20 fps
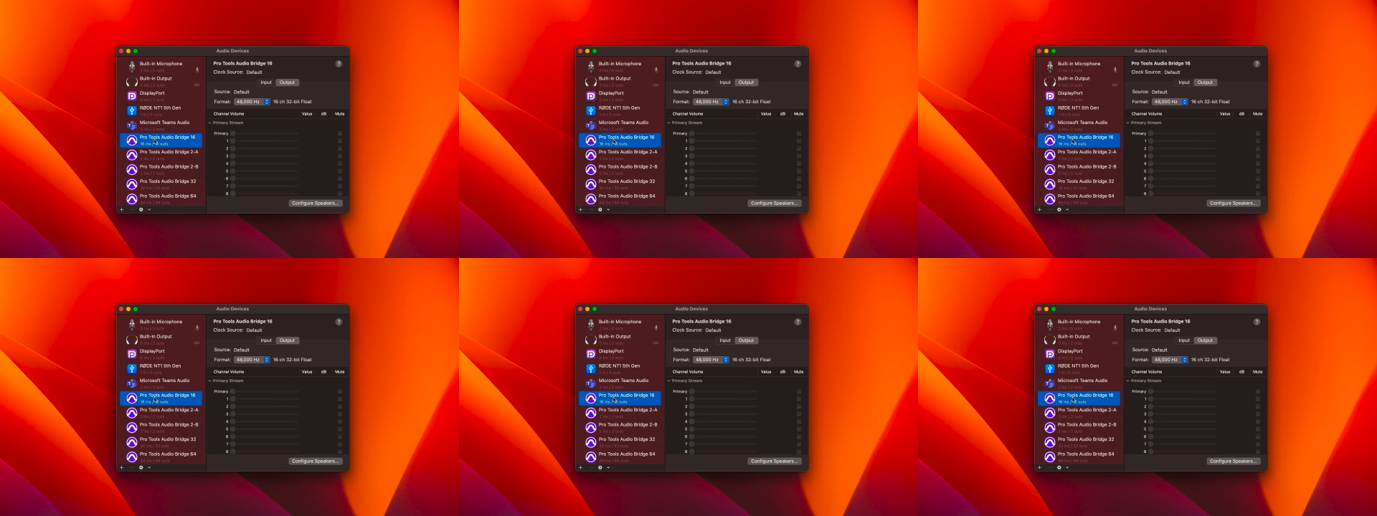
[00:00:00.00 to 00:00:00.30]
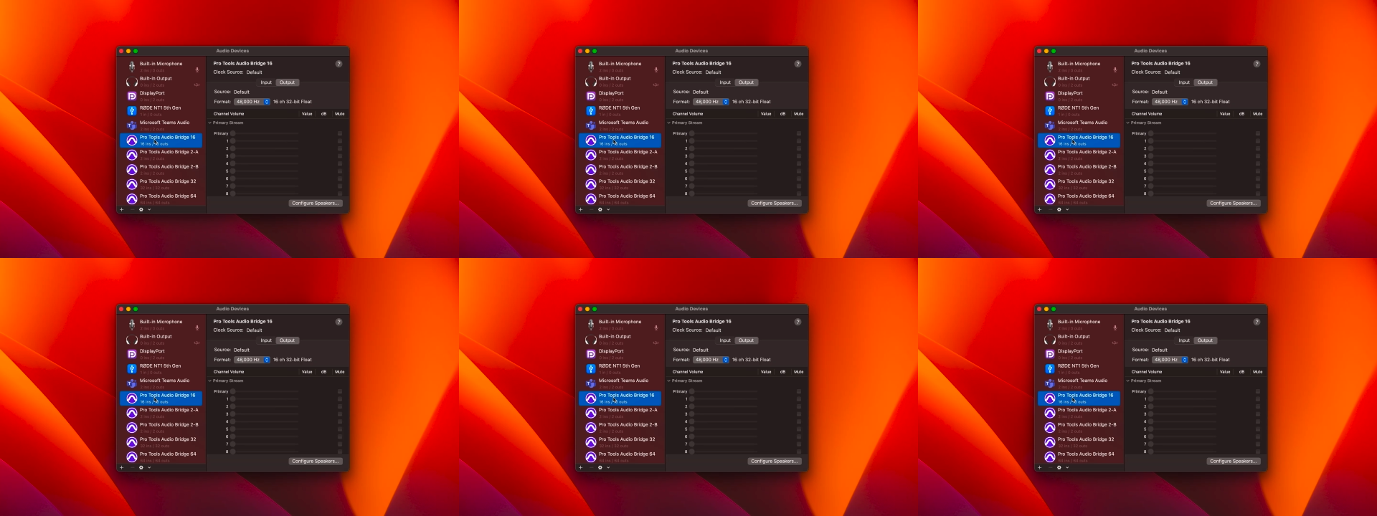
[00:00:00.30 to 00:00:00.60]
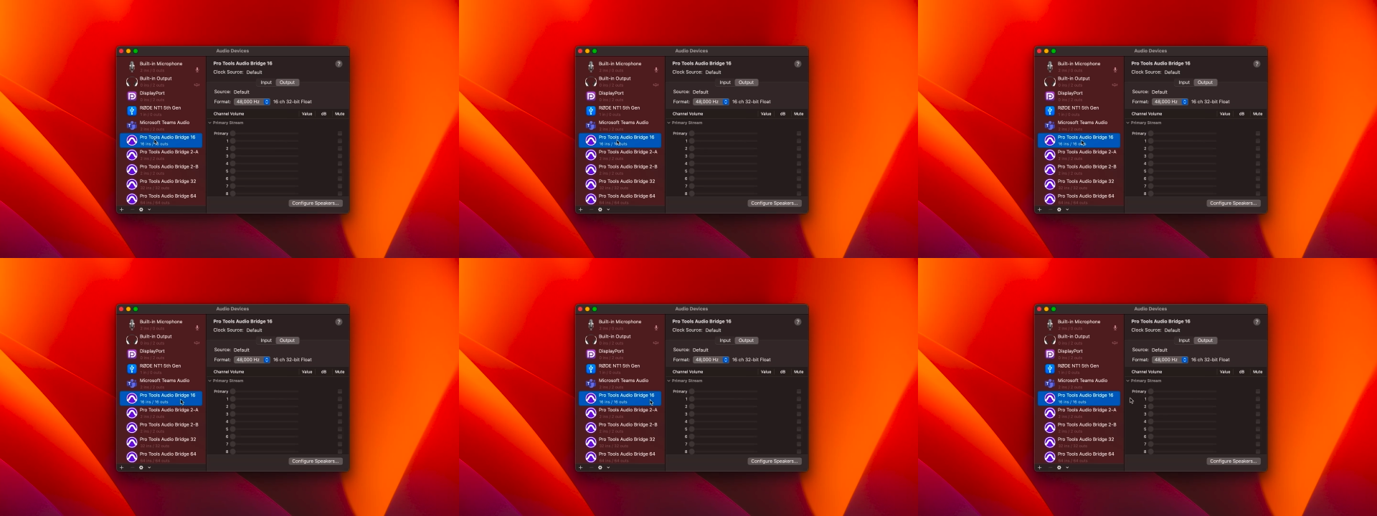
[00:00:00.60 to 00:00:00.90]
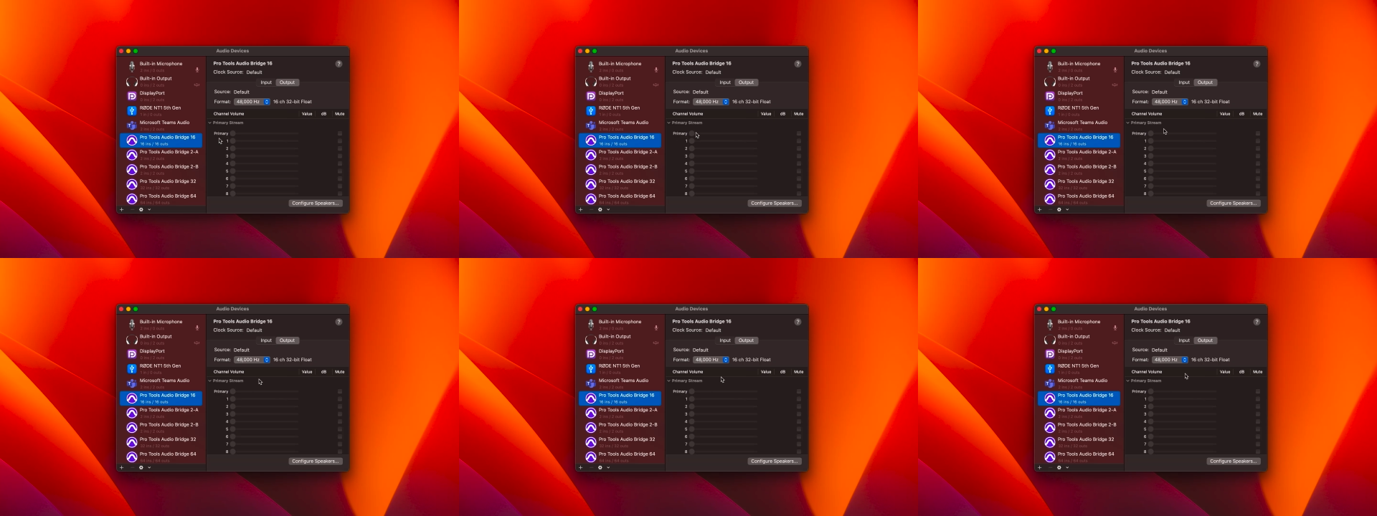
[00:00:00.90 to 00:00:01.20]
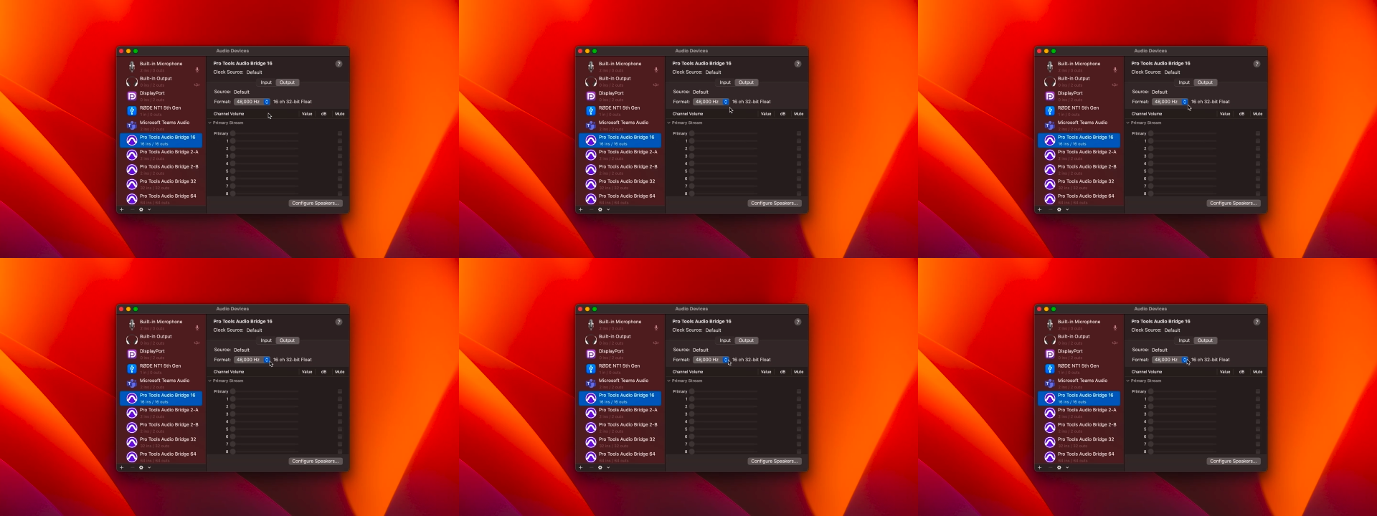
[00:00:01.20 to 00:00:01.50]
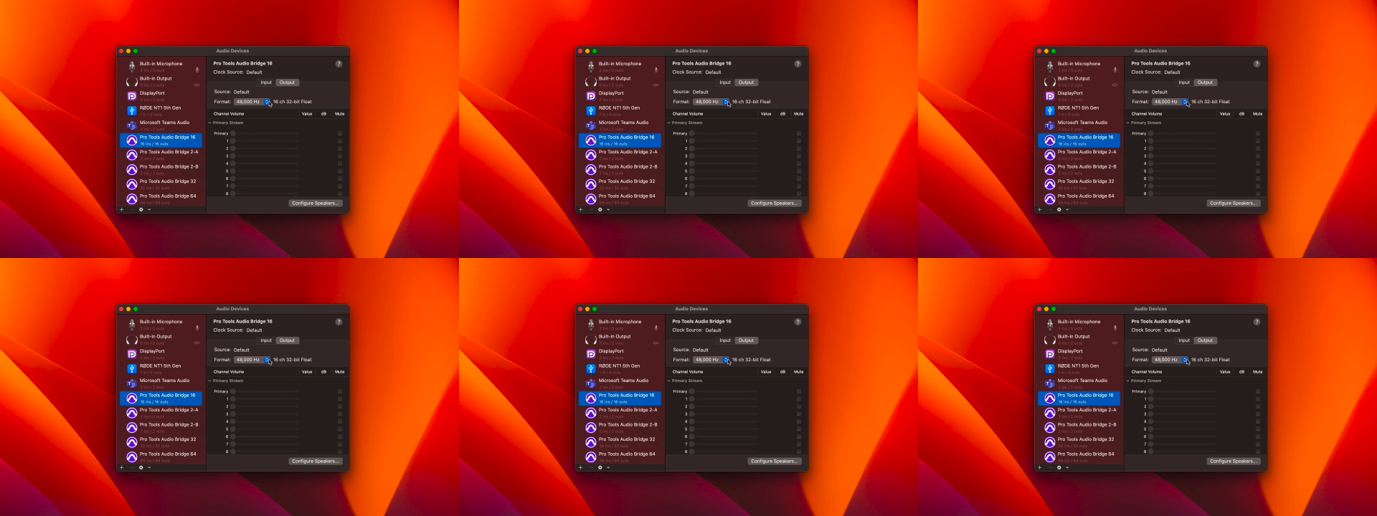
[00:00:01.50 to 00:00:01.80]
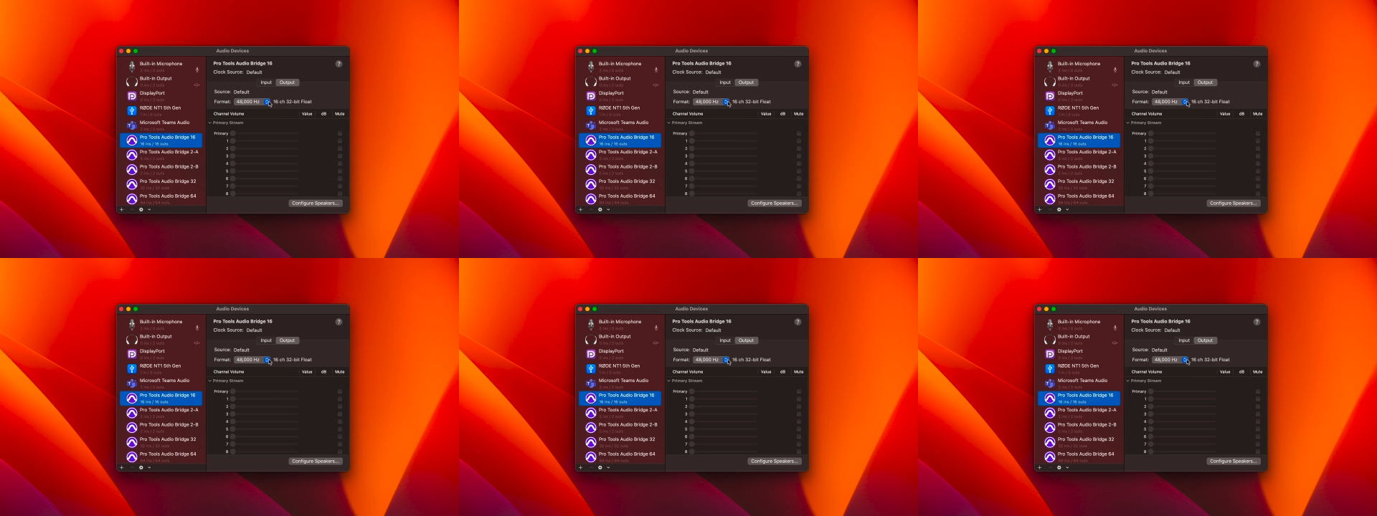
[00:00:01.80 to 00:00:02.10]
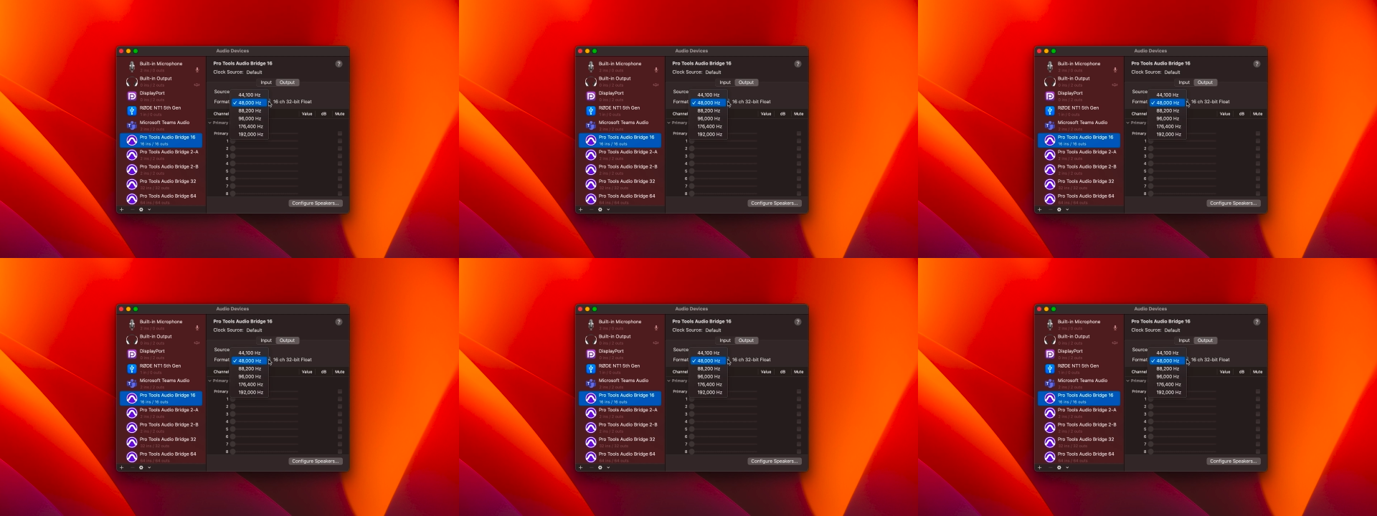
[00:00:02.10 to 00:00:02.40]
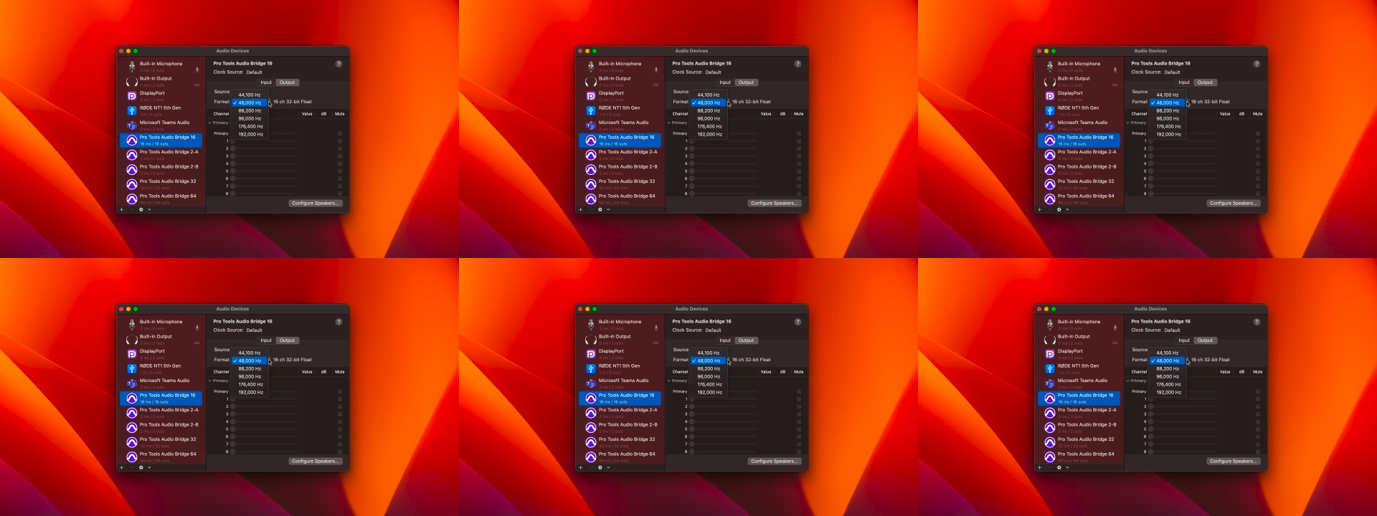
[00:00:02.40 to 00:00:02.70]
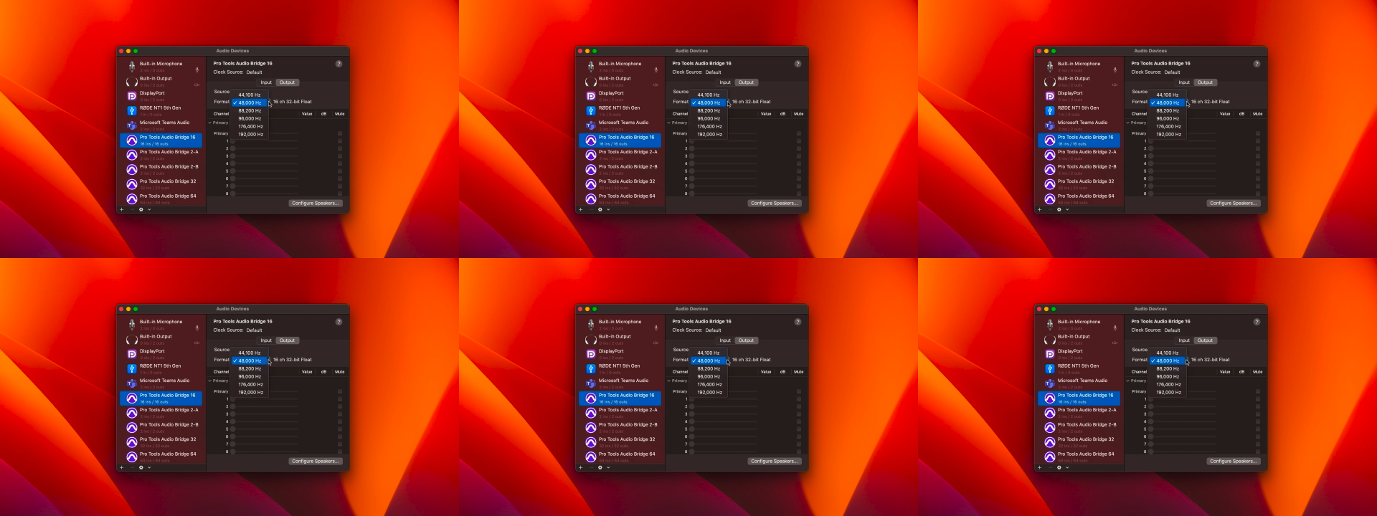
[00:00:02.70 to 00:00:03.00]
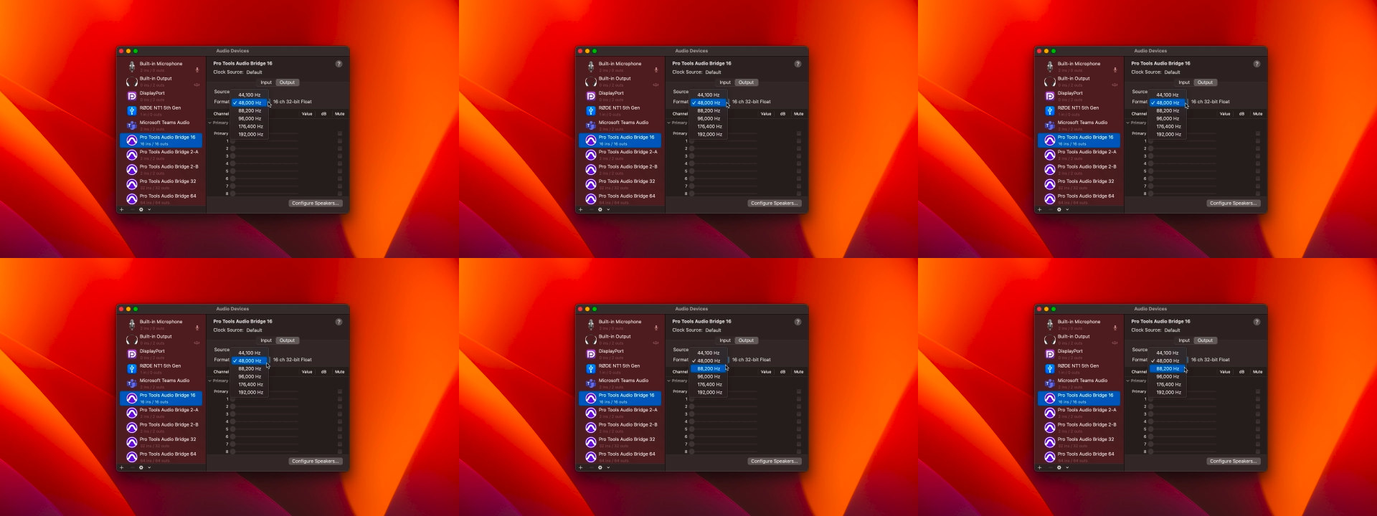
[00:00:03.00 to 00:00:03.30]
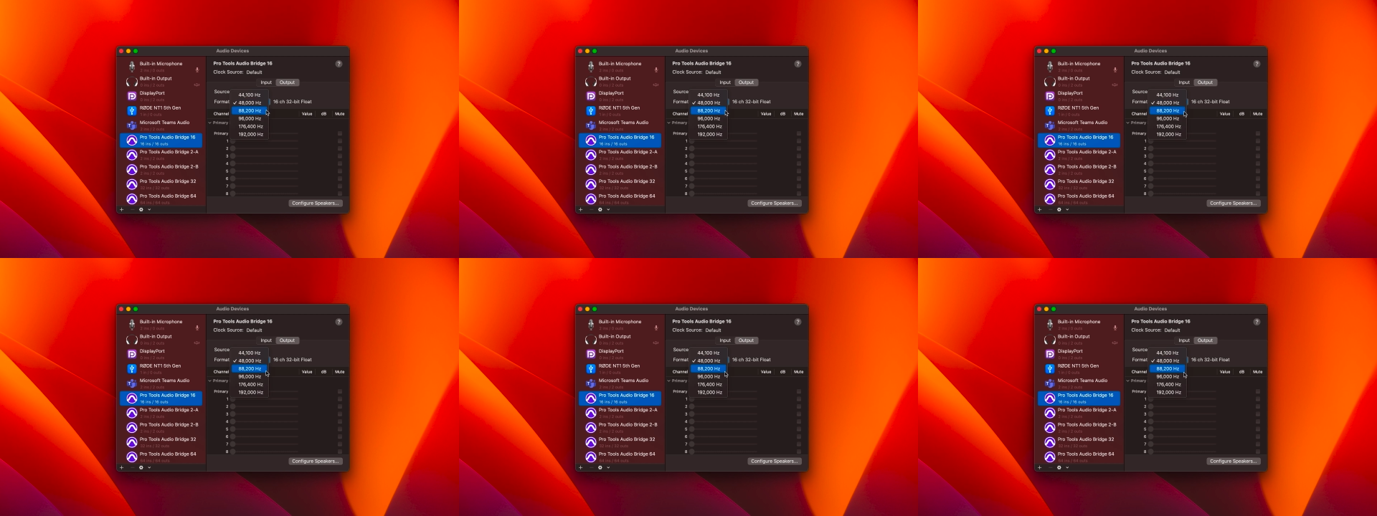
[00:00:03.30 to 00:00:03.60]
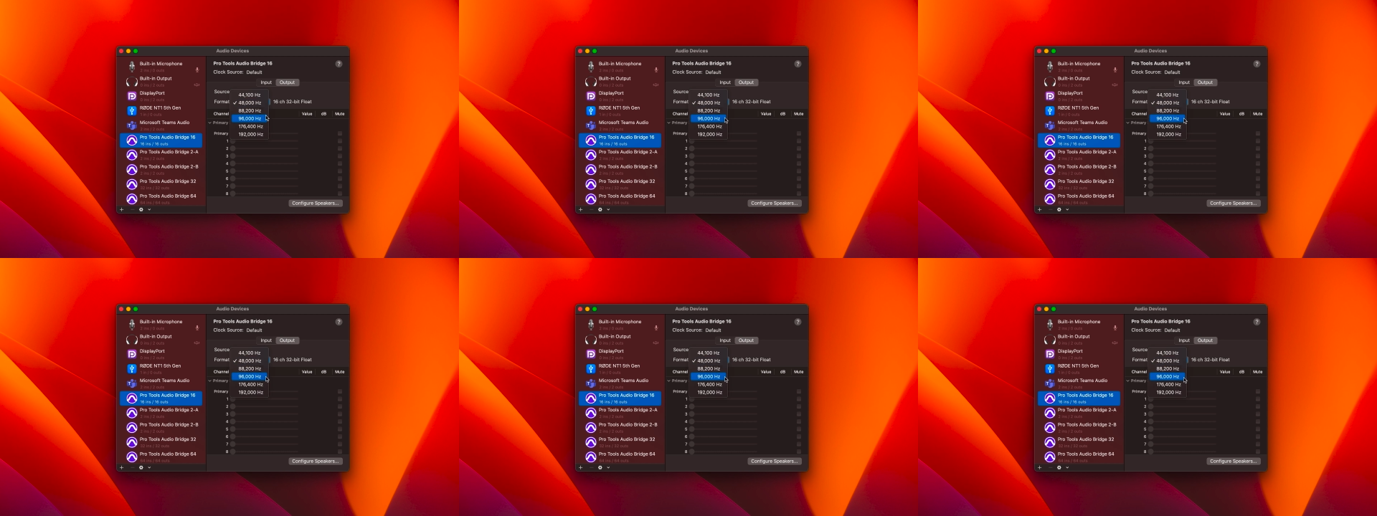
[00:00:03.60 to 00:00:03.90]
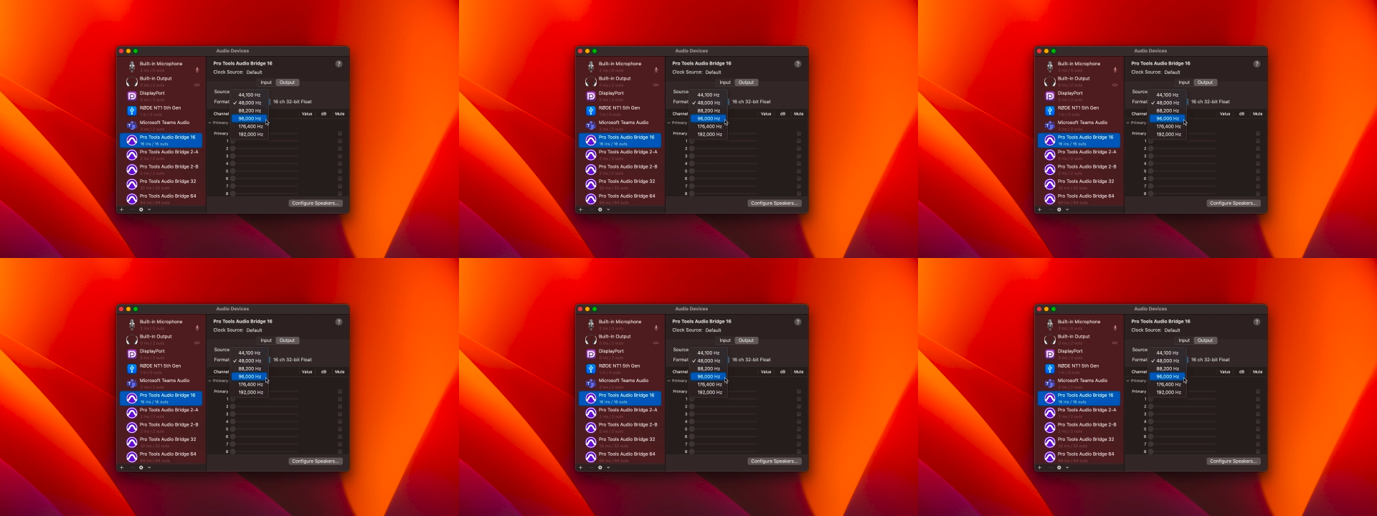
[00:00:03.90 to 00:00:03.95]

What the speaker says: Nobody's mouth can be seen.